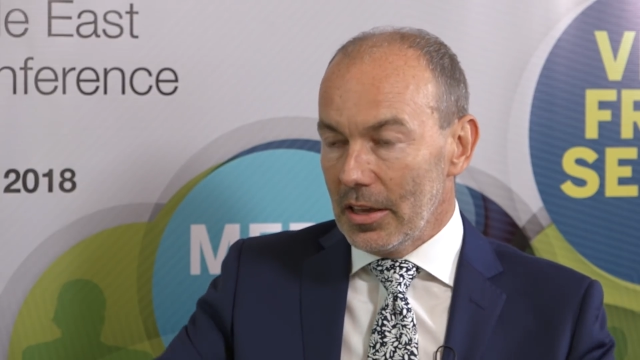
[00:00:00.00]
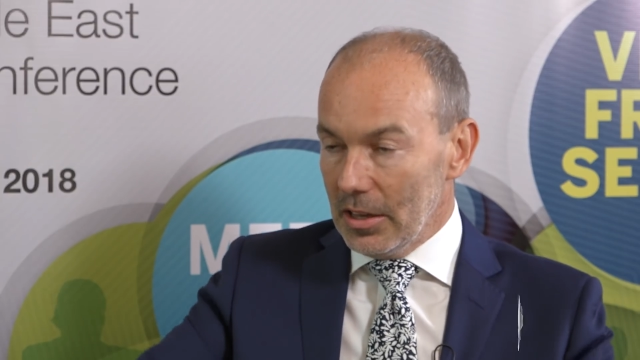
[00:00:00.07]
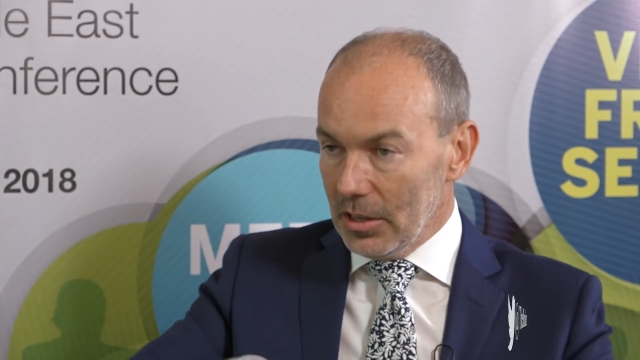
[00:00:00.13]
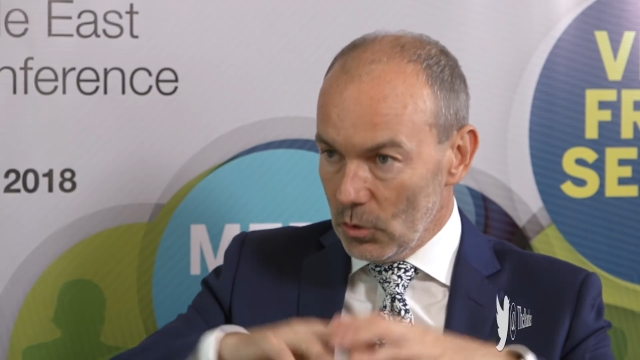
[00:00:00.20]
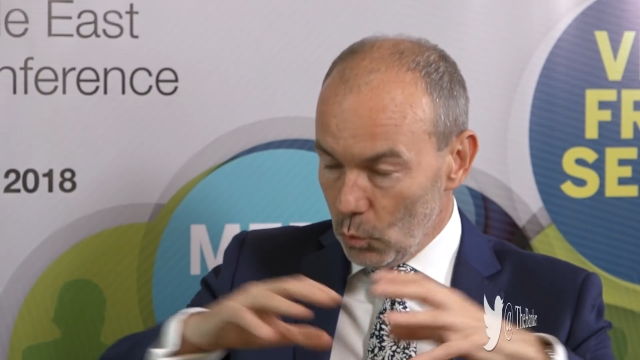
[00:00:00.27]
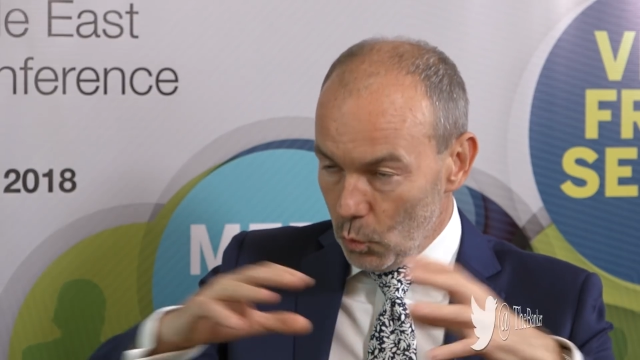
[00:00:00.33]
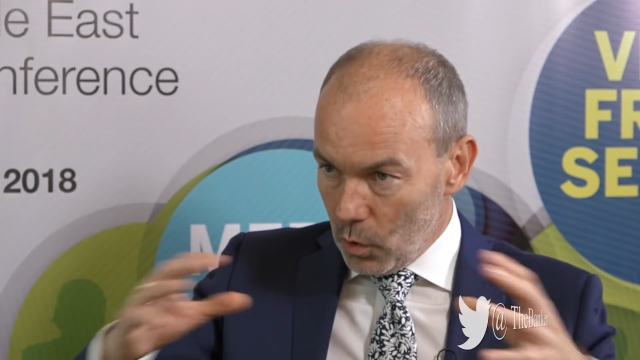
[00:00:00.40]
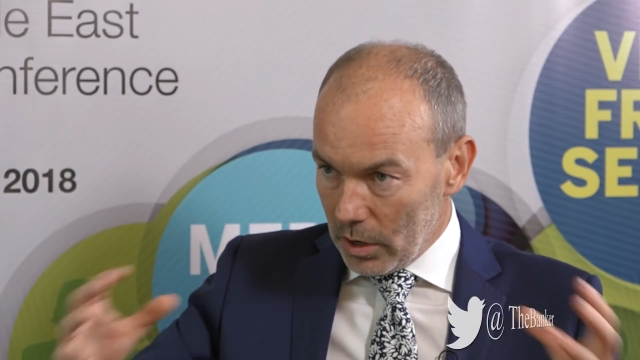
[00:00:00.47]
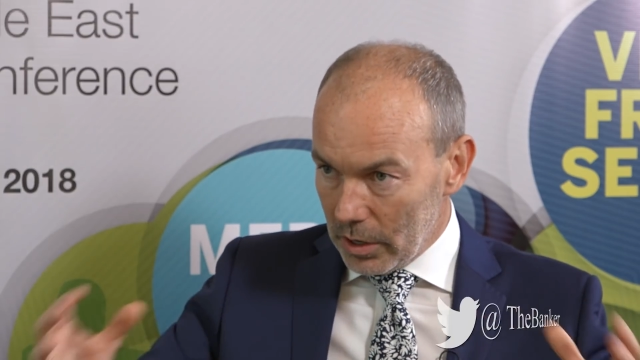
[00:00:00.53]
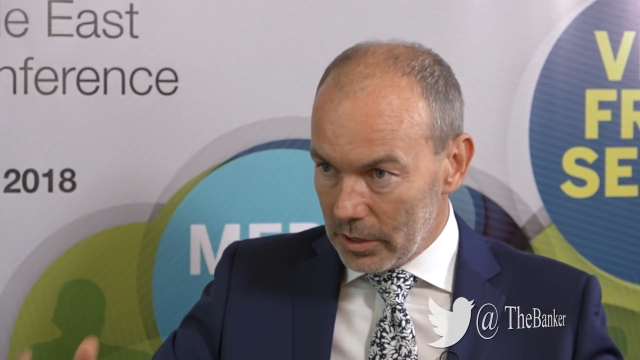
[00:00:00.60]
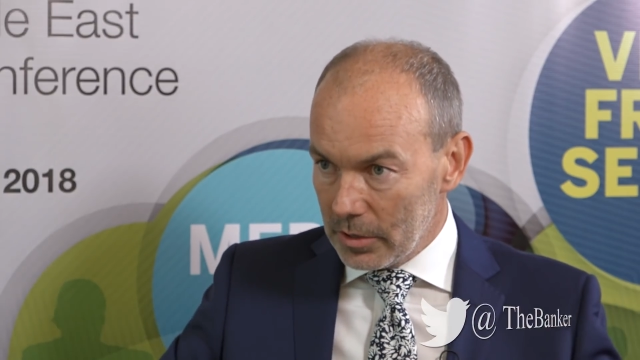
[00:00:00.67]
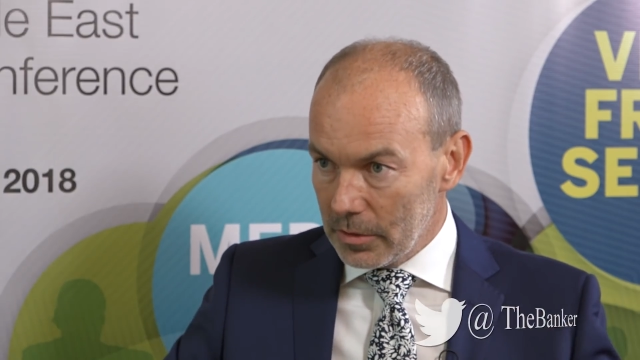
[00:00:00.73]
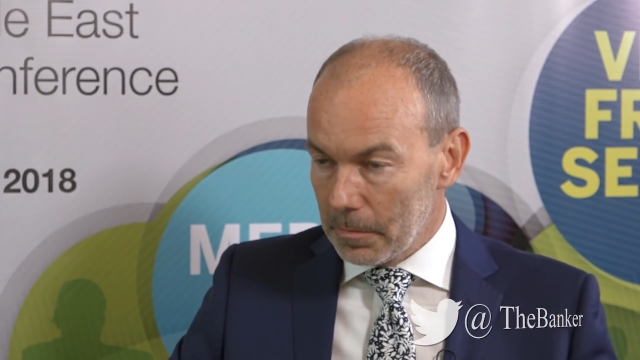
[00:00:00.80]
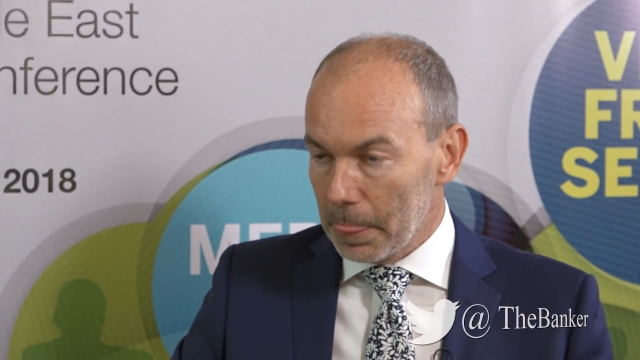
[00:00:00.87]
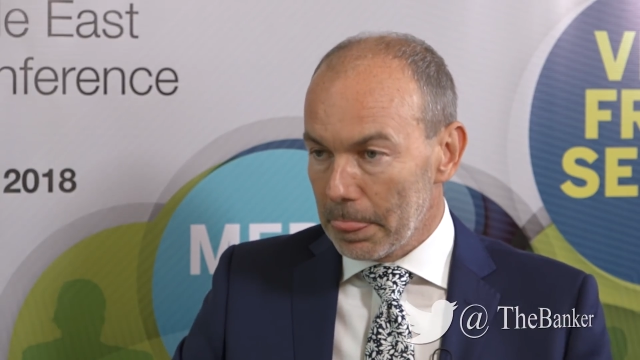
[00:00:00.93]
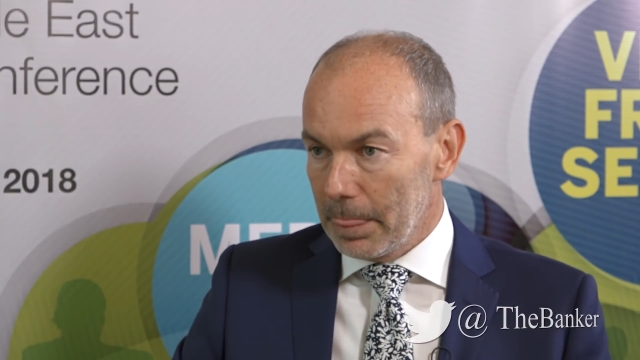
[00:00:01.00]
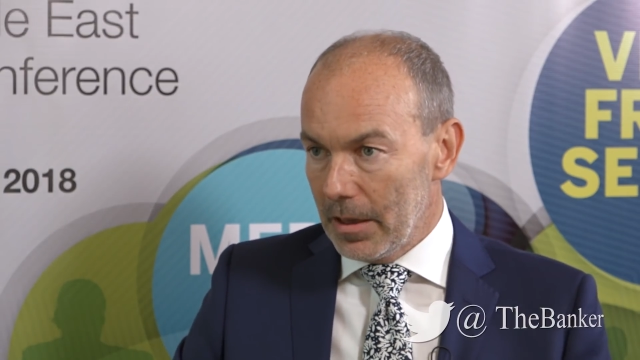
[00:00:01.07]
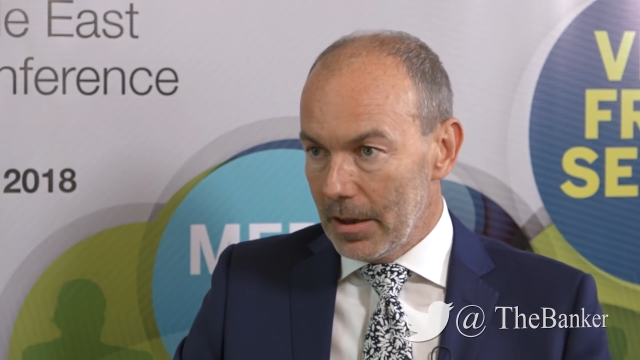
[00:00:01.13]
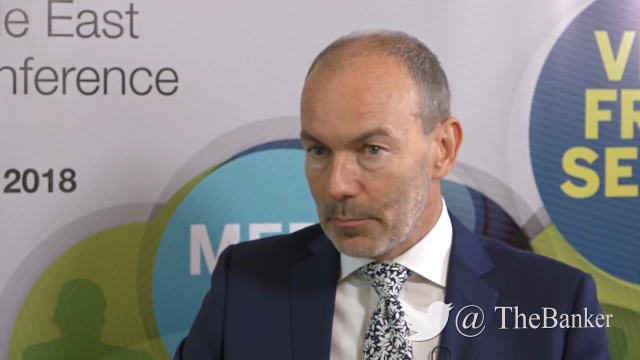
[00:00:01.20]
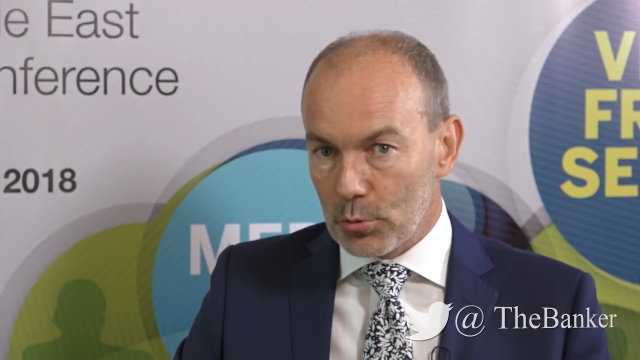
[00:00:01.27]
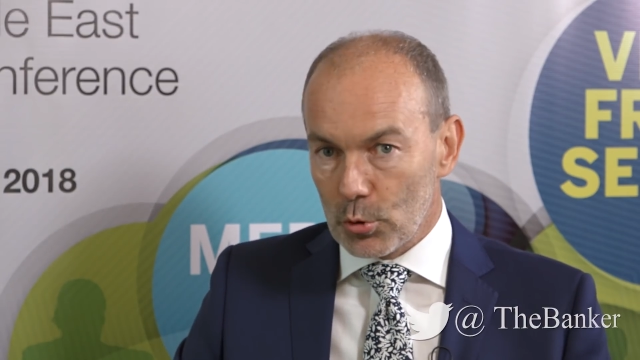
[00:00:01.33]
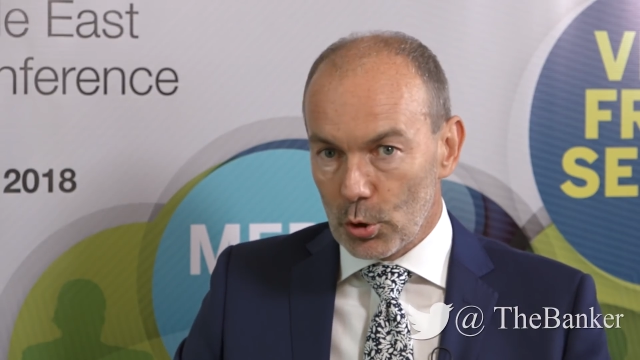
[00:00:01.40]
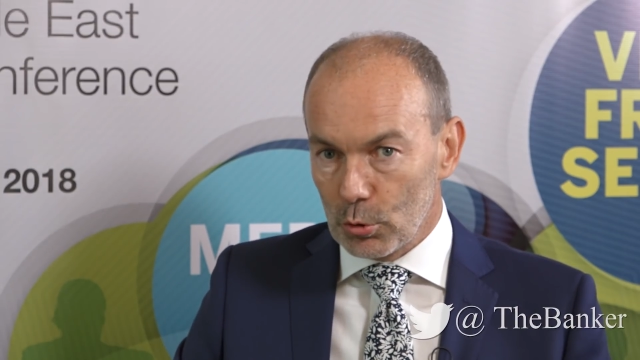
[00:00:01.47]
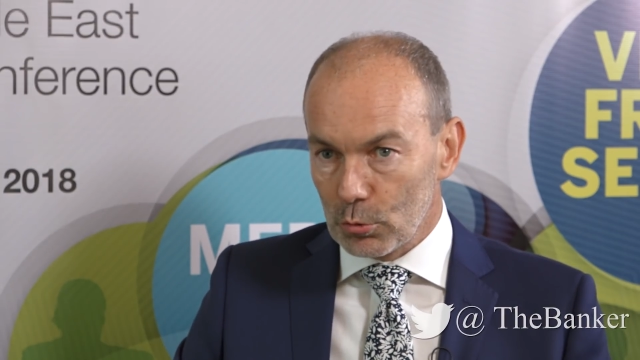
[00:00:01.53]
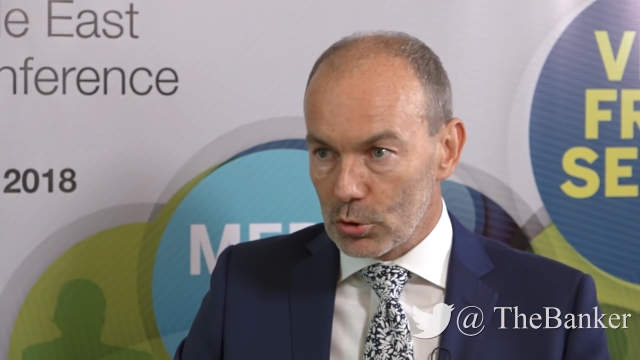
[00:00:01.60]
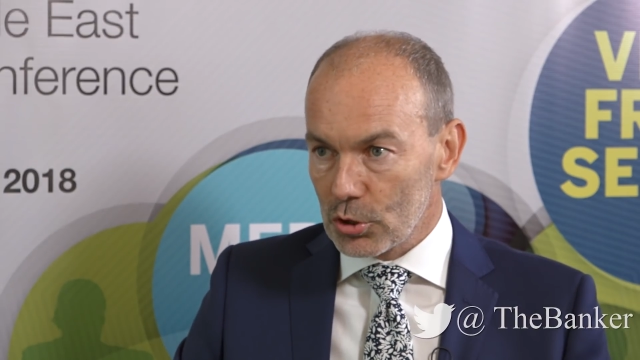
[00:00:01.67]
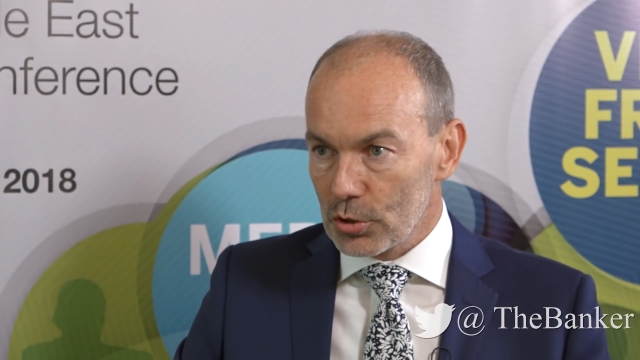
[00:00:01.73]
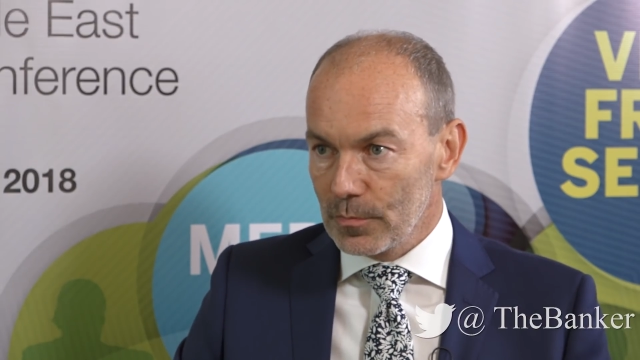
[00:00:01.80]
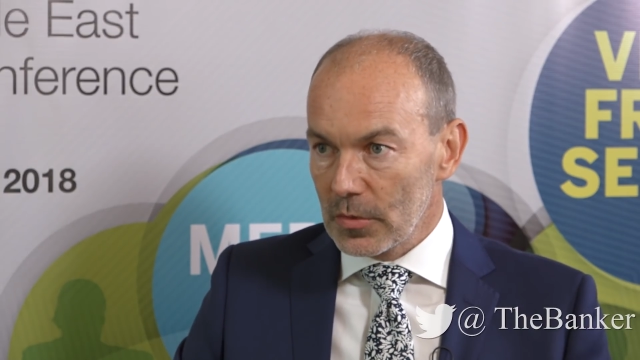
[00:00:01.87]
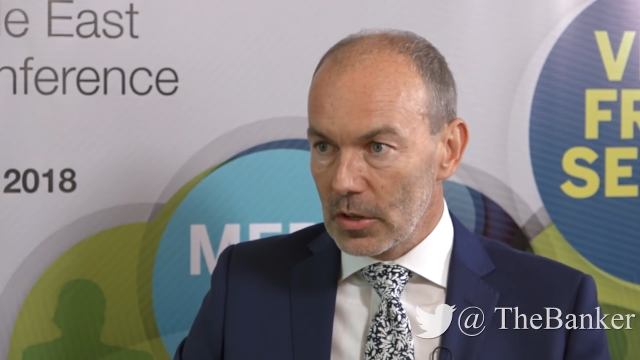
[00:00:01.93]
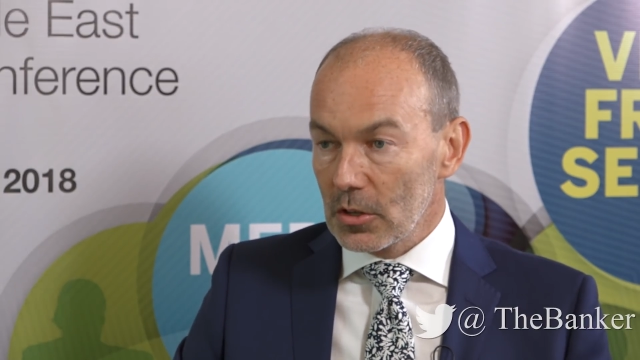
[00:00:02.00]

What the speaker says: in one approach.